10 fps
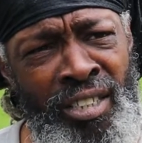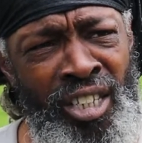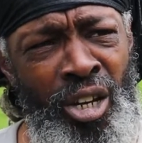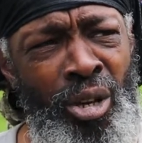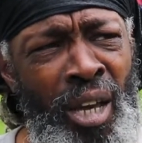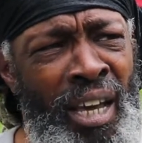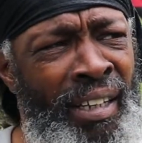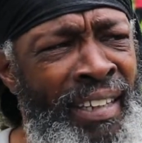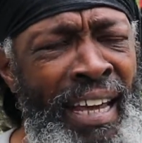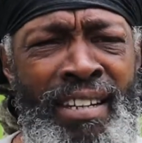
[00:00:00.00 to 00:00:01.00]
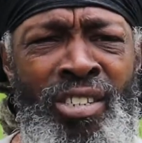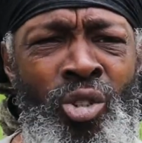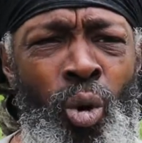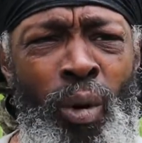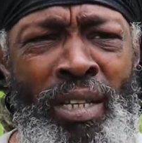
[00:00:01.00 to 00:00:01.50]
So that doesn't
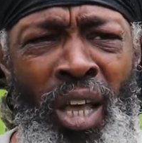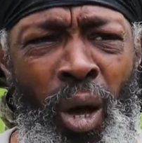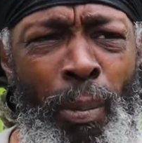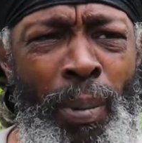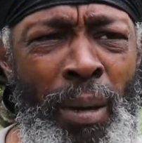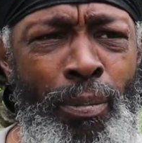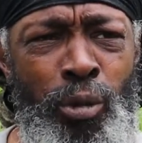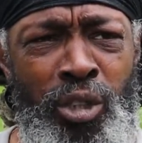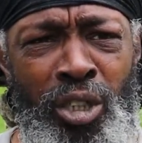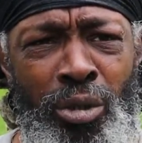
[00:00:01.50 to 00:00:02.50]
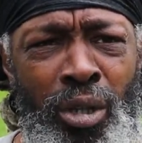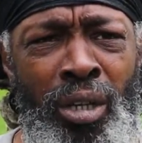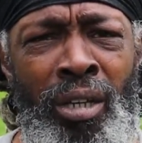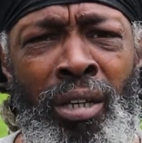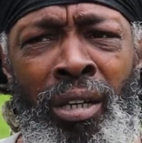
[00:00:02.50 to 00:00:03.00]
always help people to
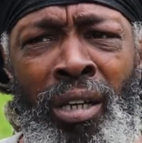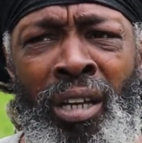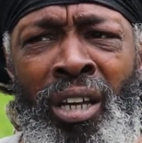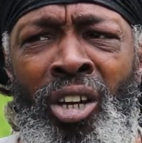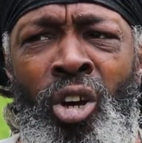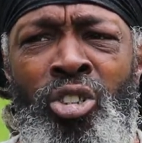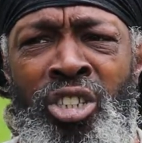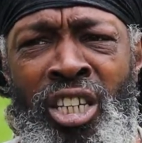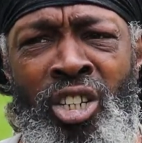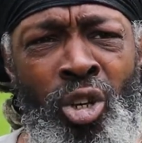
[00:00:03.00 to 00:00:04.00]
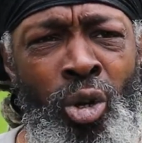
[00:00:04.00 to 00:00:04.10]
continue.